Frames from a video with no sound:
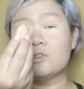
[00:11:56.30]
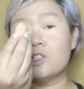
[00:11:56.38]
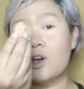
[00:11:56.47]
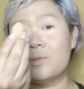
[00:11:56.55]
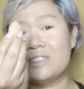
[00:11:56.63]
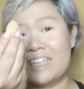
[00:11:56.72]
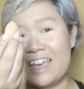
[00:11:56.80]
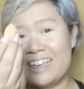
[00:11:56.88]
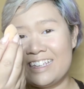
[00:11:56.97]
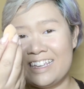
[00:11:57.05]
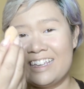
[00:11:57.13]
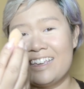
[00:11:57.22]
So I'm
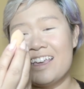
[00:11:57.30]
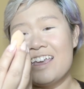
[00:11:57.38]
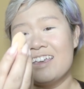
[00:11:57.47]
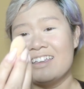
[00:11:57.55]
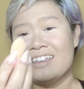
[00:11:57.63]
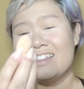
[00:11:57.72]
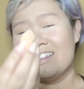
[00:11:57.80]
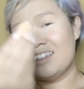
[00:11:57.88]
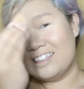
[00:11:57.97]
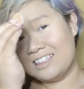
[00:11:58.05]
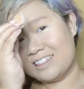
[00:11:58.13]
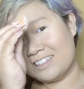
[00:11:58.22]
taking
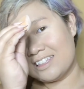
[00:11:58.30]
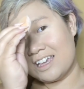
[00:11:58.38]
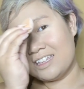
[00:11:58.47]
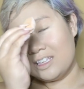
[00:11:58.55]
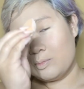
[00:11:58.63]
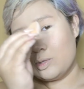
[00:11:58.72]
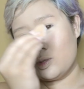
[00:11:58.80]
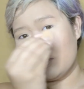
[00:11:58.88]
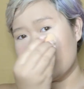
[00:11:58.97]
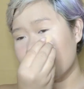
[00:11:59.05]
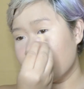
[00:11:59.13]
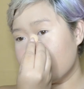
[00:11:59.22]
the tiny
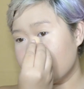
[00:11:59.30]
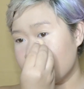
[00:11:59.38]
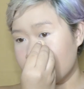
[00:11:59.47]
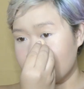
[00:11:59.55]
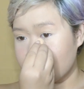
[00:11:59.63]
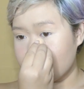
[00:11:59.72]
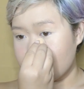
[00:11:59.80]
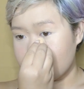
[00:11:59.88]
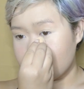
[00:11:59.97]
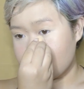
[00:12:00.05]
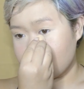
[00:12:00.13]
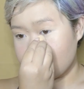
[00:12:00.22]
beauty sponge, and I'm just
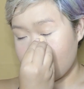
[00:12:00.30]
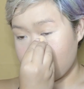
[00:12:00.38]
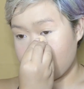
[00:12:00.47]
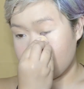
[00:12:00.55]
gonna stamp